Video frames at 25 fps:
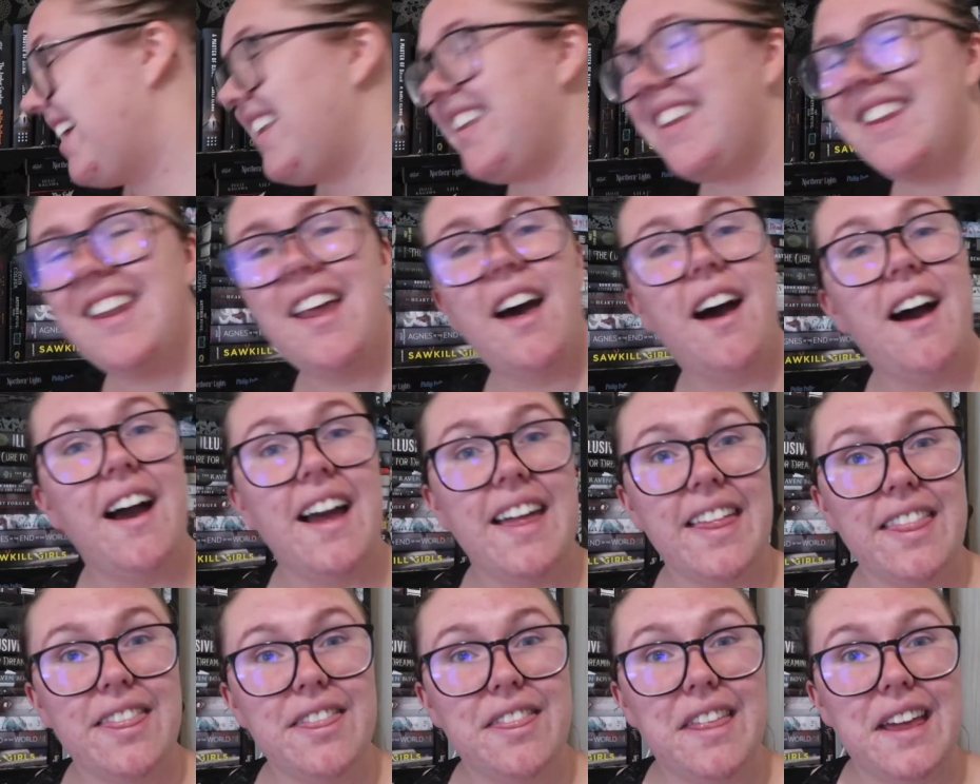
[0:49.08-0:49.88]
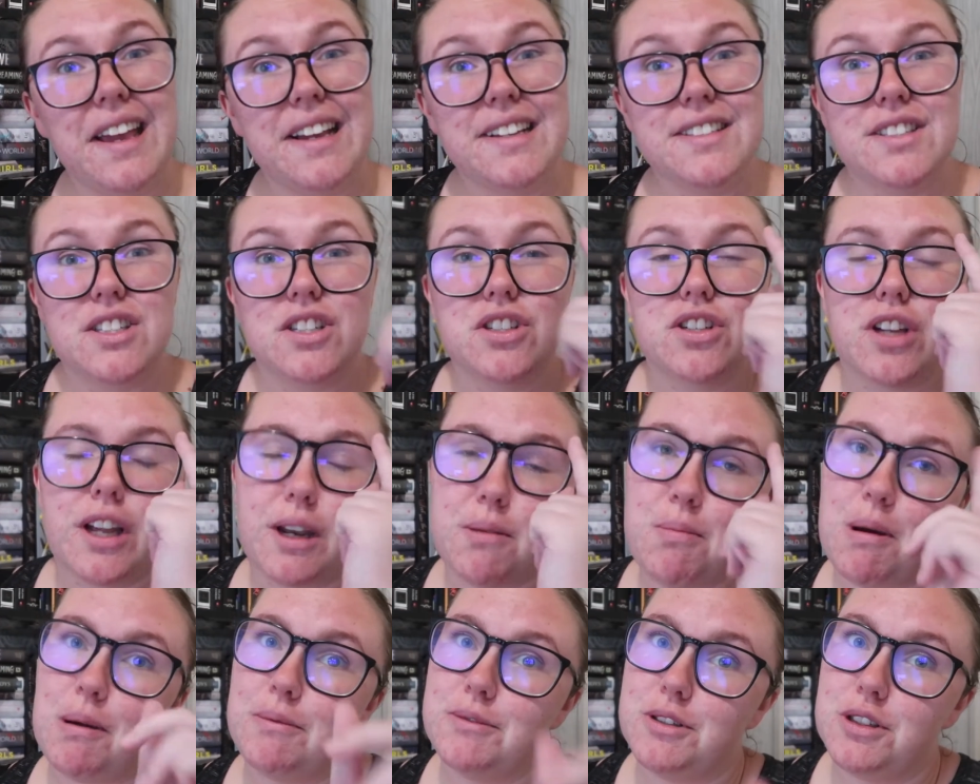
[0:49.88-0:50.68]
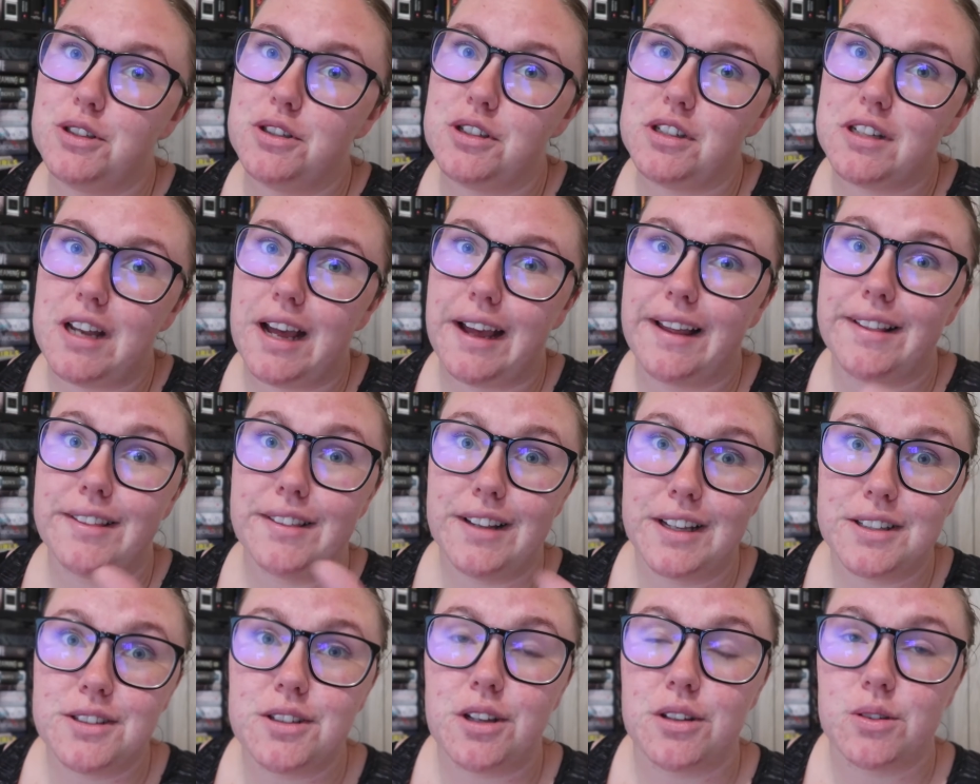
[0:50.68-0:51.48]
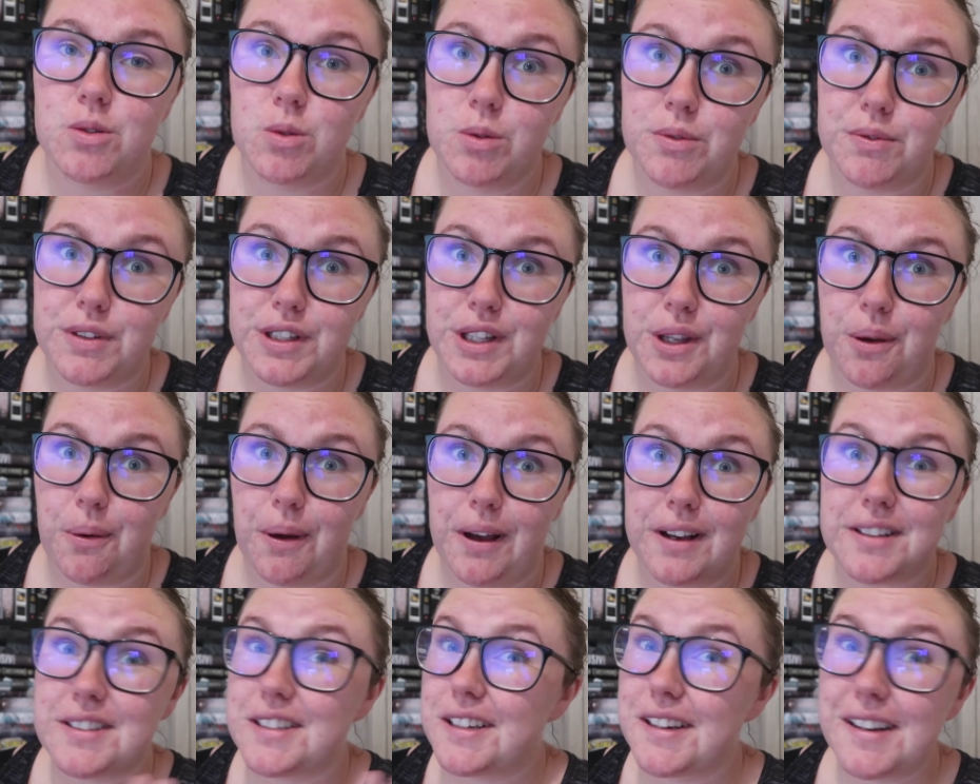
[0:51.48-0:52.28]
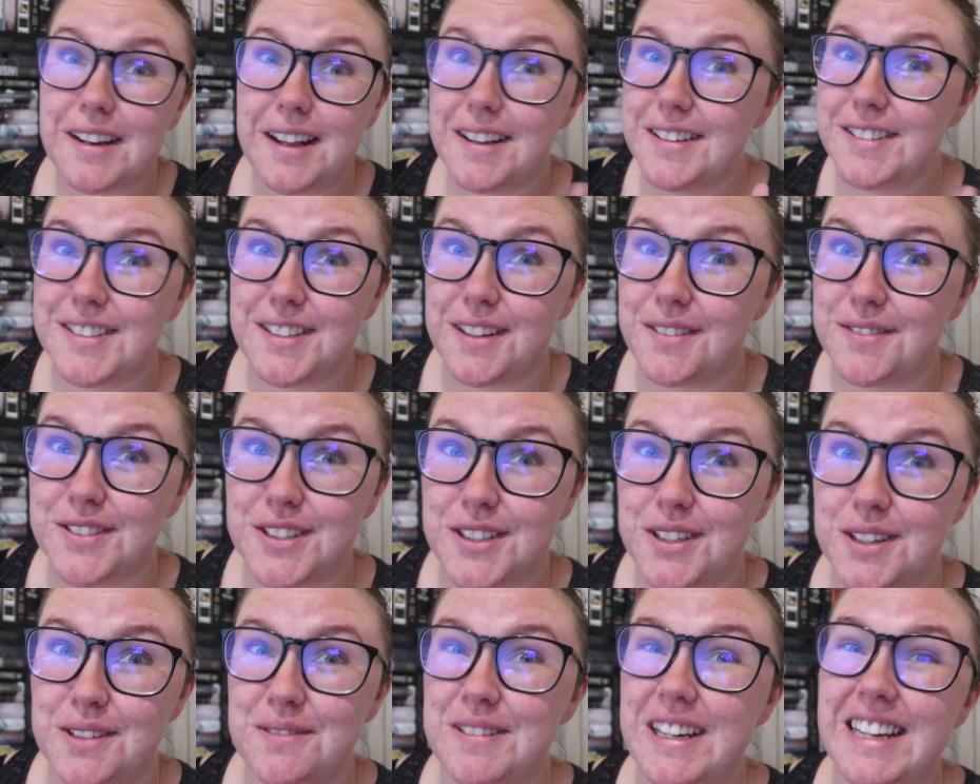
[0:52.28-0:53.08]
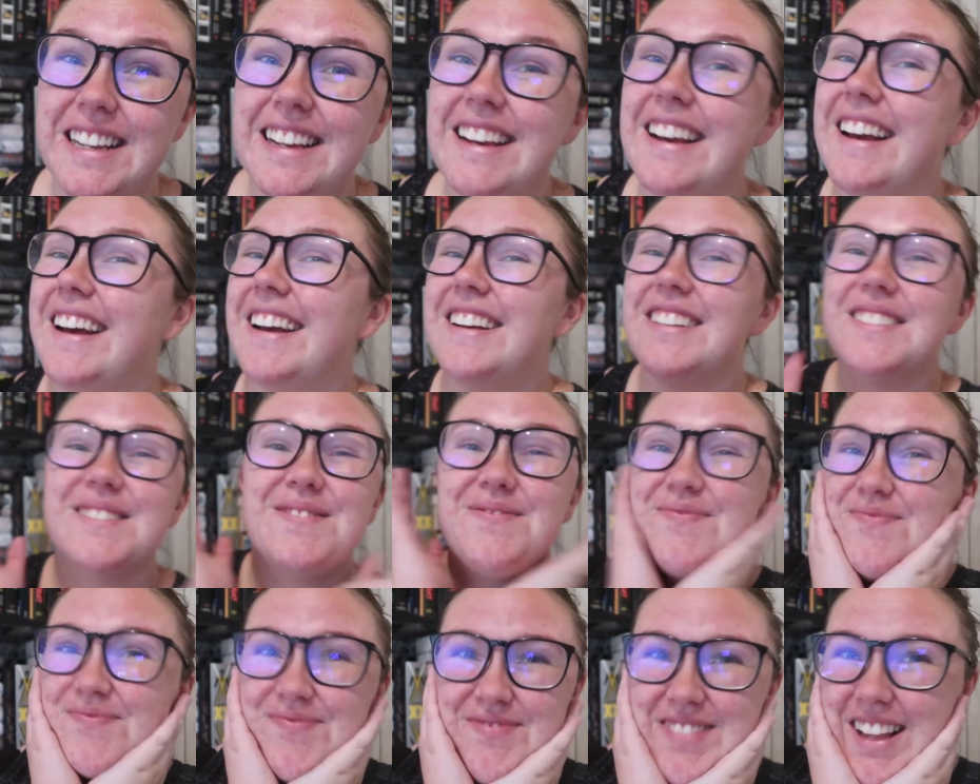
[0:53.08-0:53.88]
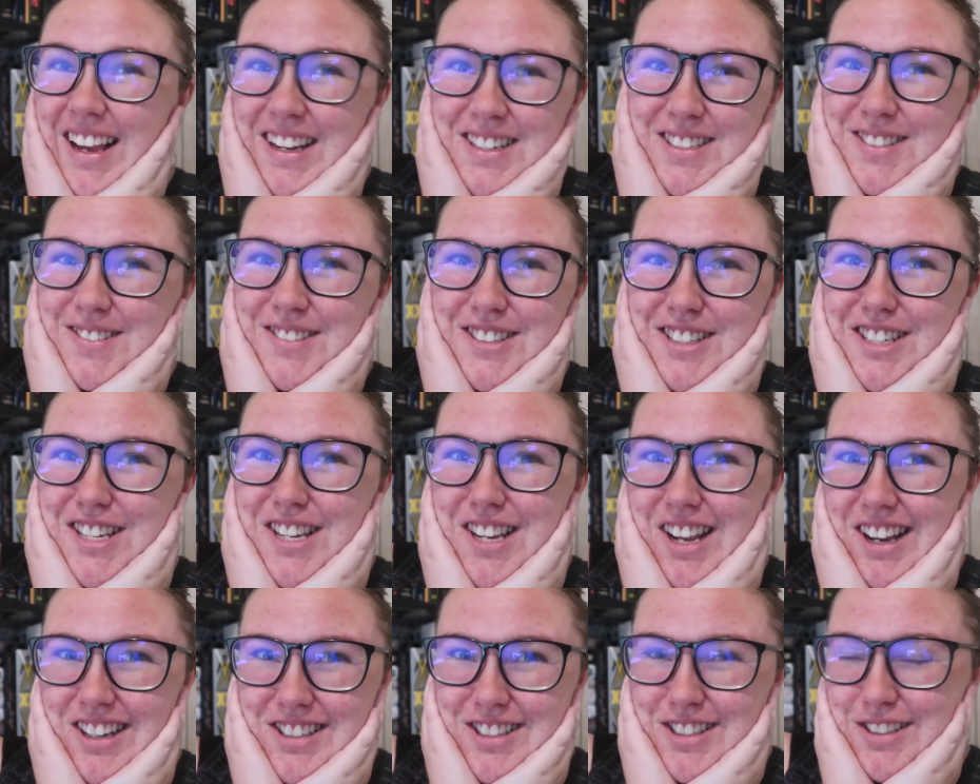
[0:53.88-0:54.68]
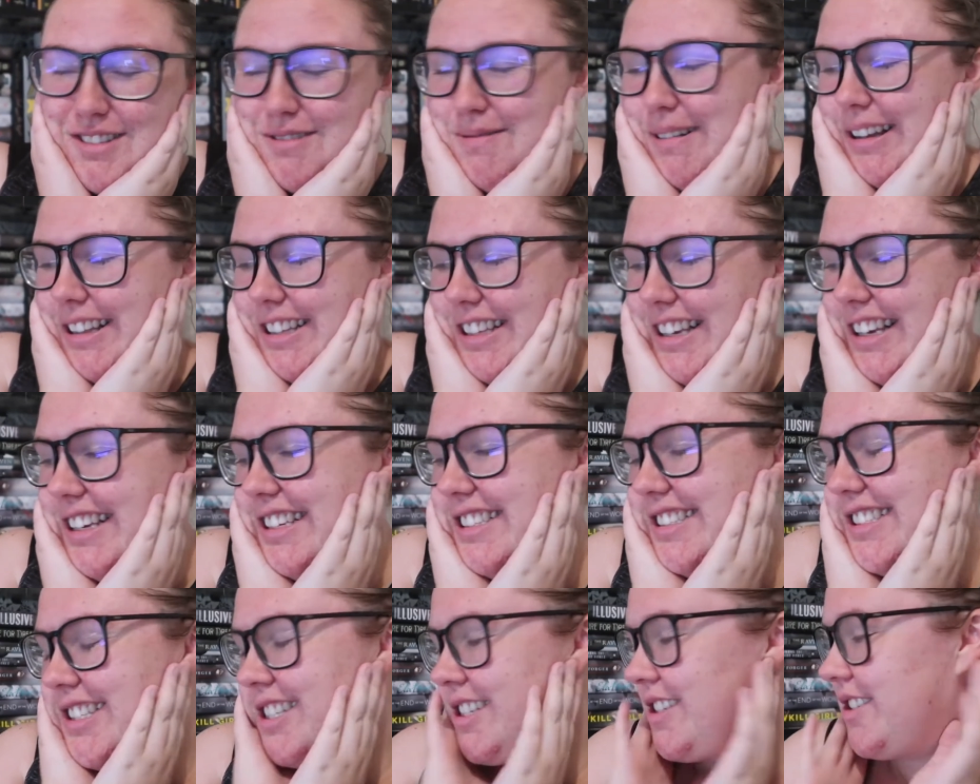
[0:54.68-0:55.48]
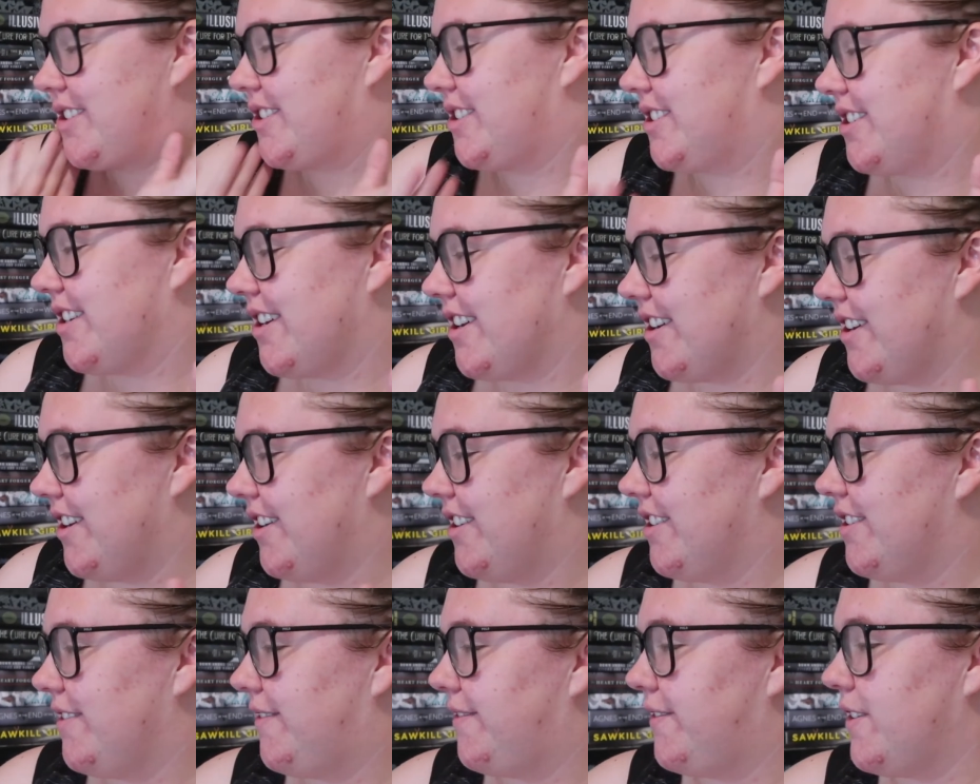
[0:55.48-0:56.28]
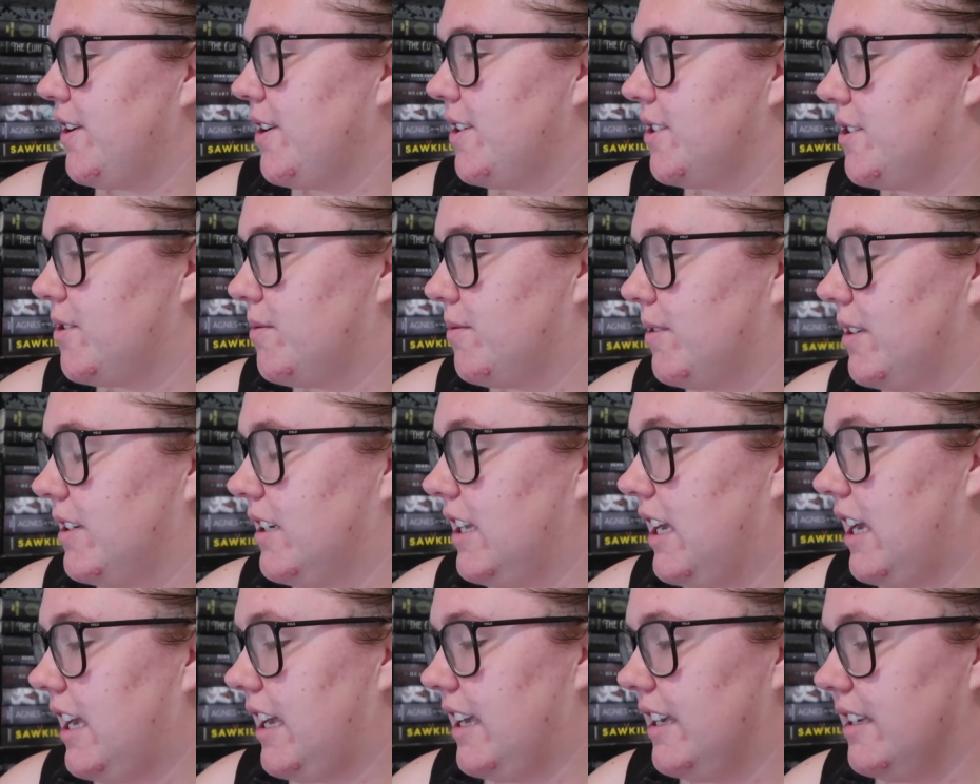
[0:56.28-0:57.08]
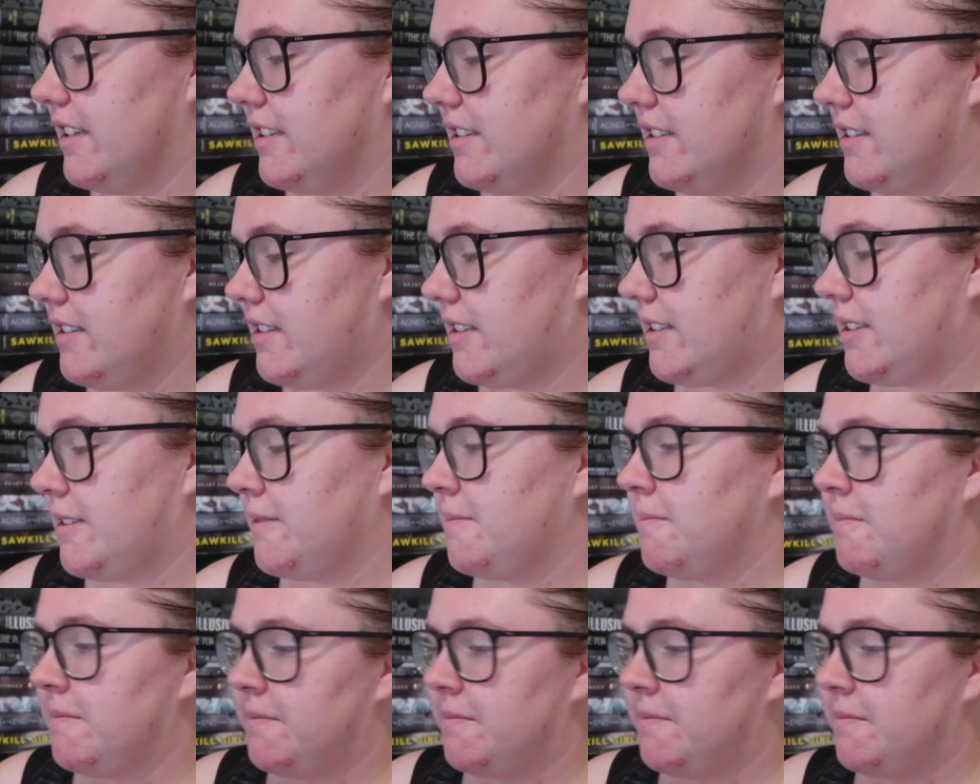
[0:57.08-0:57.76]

9 things to chat about with you today. Let's go through it really quick because I've got other stuff to do. But I just wanted to chat to you about these. So the first one is